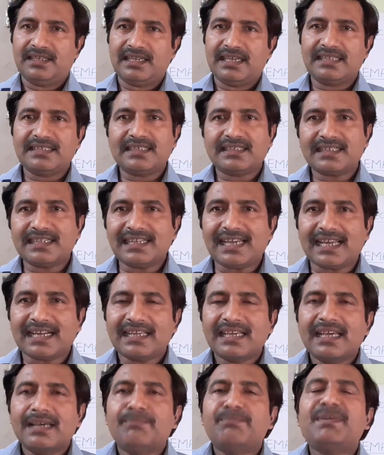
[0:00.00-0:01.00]
Is it
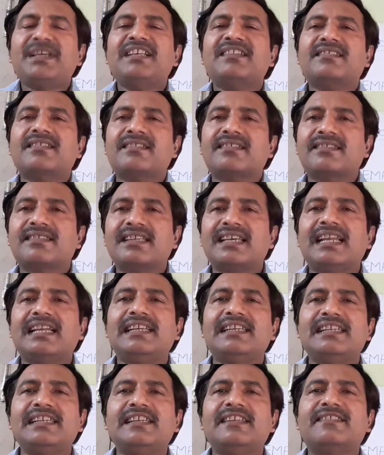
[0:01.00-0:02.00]
clear? Means
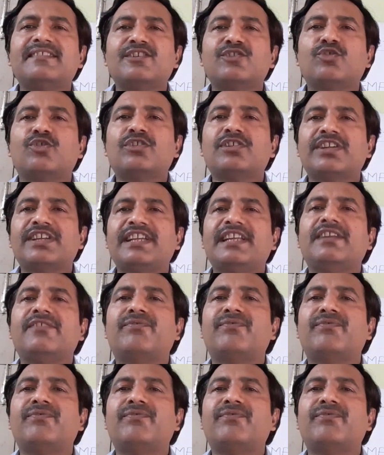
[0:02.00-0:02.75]
cell is not in